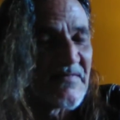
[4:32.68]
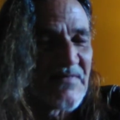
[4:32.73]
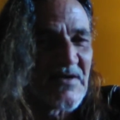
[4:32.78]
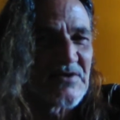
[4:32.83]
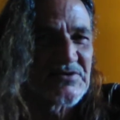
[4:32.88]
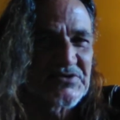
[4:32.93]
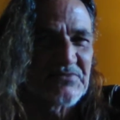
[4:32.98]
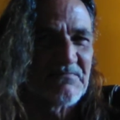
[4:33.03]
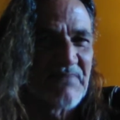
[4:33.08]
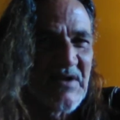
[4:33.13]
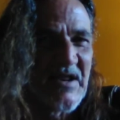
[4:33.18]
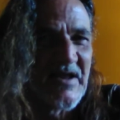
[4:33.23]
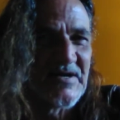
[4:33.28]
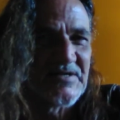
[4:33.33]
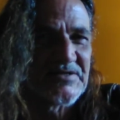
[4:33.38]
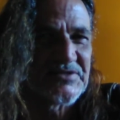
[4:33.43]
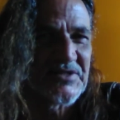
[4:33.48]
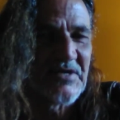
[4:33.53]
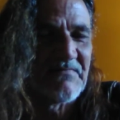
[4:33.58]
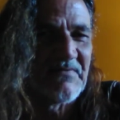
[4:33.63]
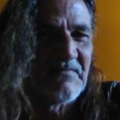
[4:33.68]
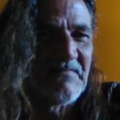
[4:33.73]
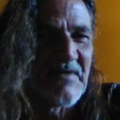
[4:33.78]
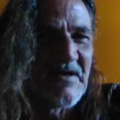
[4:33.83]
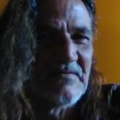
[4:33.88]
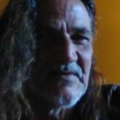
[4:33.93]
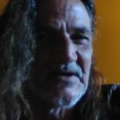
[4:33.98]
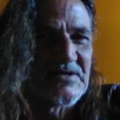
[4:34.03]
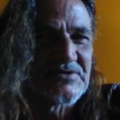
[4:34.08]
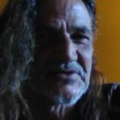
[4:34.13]
those are planets up
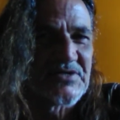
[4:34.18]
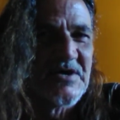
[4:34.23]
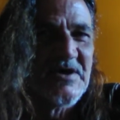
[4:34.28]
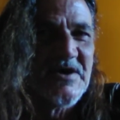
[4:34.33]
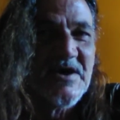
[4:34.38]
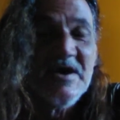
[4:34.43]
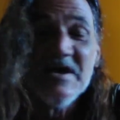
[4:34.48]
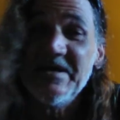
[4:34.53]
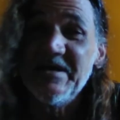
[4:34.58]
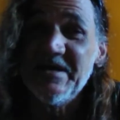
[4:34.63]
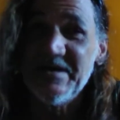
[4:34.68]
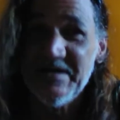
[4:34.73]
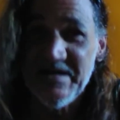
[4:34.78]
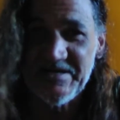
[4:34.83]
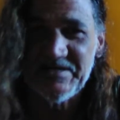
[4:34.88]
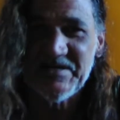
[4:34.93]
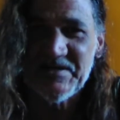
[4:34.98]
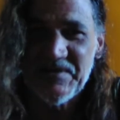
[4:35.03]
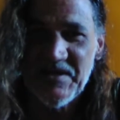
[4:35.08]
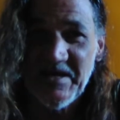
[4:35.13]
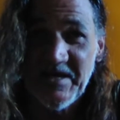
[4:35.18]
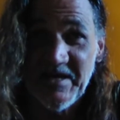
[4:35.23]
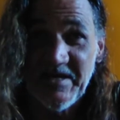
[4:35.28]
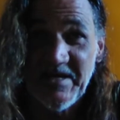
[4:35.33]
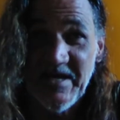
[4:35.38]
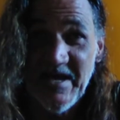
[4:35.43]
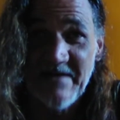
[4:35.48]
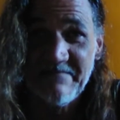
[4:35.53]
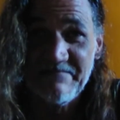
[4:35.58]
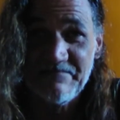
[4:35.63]
above us? You need to think
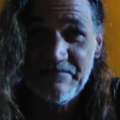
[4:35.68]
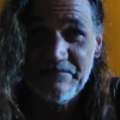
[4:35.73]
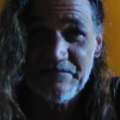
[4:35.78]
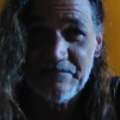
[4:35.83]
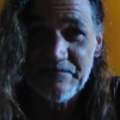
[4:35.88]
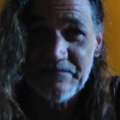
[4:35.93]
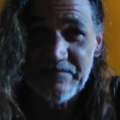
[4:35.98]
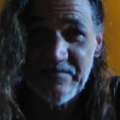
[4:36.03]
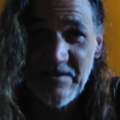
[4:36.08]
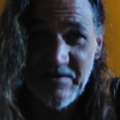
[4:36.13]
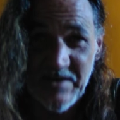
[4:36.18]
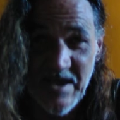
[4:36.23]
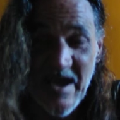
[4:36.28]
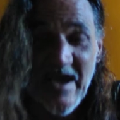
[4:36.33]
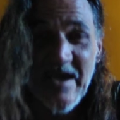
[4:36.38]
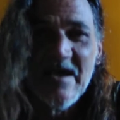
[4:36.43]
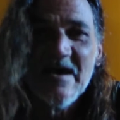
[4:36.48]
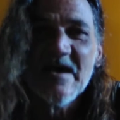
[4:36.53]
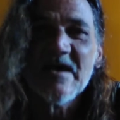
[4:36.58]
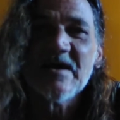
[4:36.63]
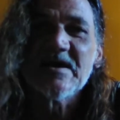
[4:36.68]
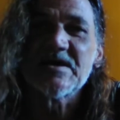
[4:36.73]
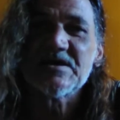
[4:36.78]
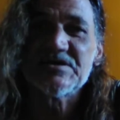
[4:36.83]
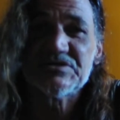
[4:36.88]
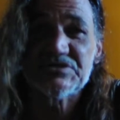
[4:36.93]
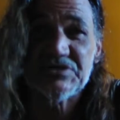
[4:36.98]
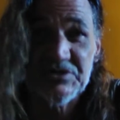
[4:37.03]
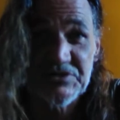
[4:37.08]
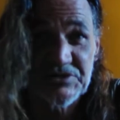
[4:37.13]
again, okay?
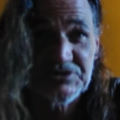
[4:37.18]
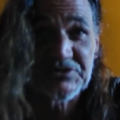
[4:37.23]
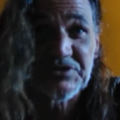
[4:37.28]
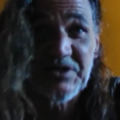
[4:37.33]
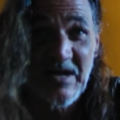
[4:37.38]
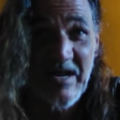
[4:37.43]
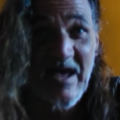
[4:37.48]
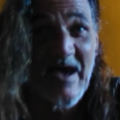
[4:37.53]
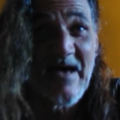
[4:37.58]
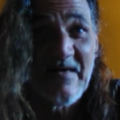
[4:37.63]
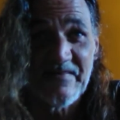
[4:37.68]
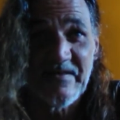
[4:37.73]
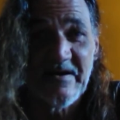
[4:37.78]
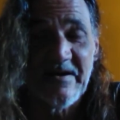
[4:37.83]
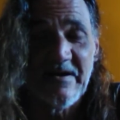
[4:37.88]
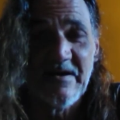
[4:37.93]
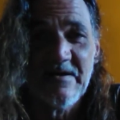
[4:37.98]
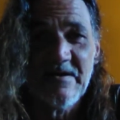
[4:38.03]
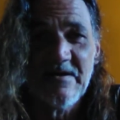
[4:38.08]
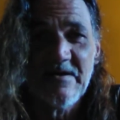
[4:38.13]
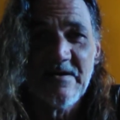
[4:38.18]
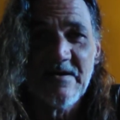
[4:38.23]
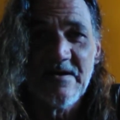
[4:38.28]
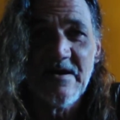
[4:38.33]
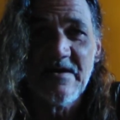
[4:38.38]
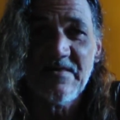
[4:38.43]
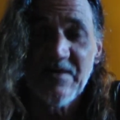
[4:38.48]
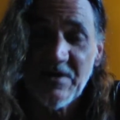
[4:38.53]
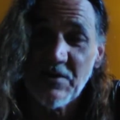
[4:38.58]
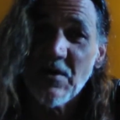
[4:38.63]
Because they're still out there,
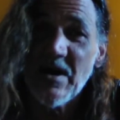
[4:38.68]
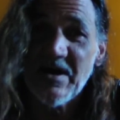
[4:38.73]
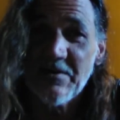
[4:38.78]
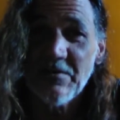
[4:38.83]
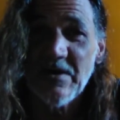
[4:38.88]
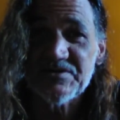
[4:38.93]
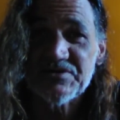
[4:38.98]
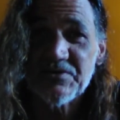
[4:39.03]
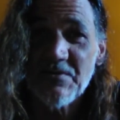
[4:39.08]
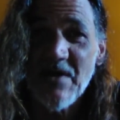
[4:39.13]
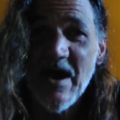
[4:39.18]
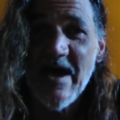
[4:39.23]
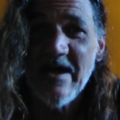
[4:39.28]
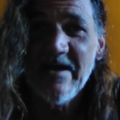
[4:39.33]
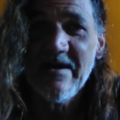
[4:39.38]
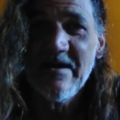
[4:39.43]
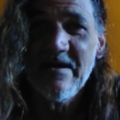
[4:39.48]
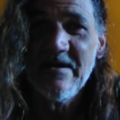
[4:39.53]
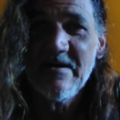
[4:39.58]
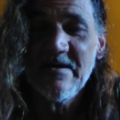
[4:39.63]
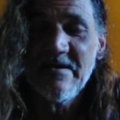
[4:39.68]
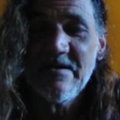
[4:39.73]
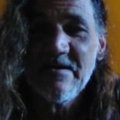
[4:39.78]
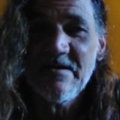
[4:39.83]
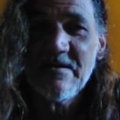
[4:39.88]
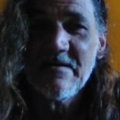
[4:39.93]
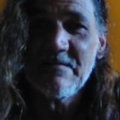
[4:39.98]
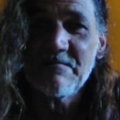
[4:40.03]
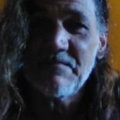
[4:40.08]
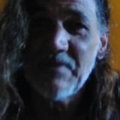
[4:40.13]
and they're quite a ways away.
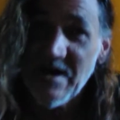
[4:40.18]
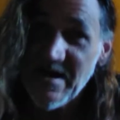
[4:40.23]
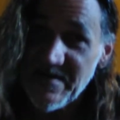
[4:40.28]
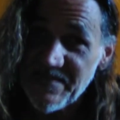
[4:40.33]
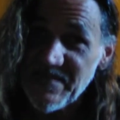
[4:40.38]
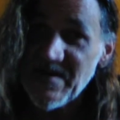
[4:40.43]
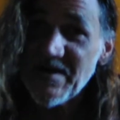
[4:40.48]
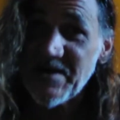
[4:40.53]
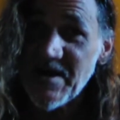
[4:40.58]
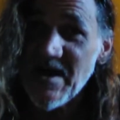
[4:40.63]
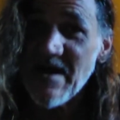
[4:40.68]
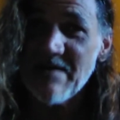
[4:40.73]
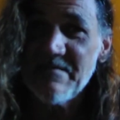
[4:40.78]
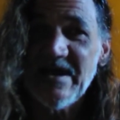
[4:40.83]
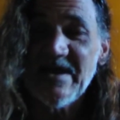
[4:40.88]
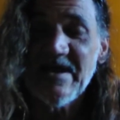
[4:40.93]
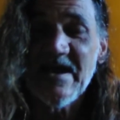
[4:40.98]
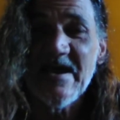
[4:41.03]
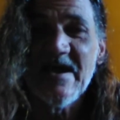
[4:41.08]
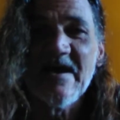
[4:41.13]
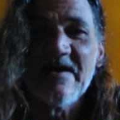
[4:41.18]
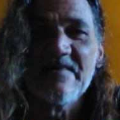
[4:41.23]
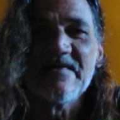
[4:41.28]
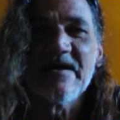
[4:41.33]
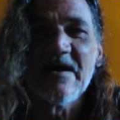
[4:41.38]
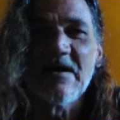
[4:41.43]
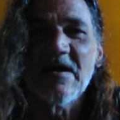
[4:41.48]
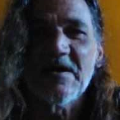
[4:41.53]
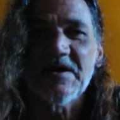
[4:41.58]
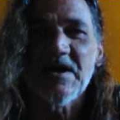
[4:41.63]
But they're coming, and
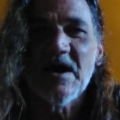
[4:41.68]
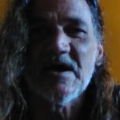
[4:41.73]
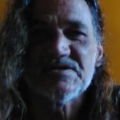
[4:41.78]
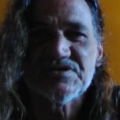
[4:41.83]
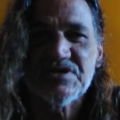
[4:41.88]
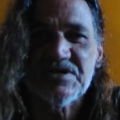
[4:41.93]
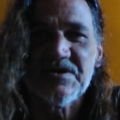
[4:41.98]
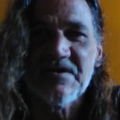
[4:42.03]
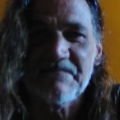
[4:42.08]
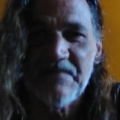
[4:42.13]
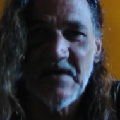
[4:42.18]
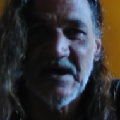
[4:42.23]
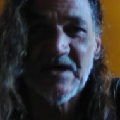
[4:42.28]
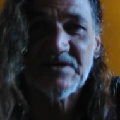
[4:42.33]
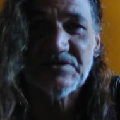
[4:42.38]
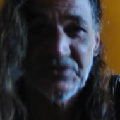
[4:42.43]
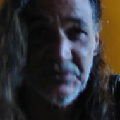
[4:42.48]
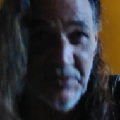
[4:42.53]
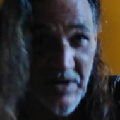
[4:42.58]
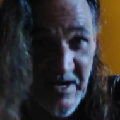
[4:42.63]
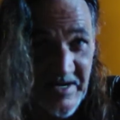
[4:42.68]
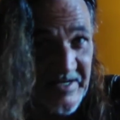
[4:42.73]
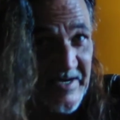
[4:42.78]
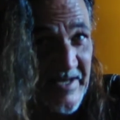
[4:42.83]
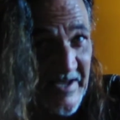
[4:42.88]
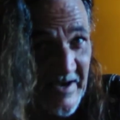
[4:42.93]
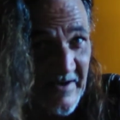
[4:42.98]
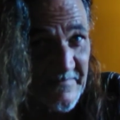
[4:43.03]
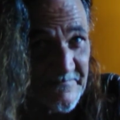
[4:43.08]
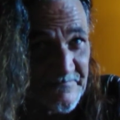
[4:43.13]
they are causing effects right
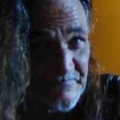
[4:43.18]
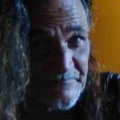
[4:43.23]
now,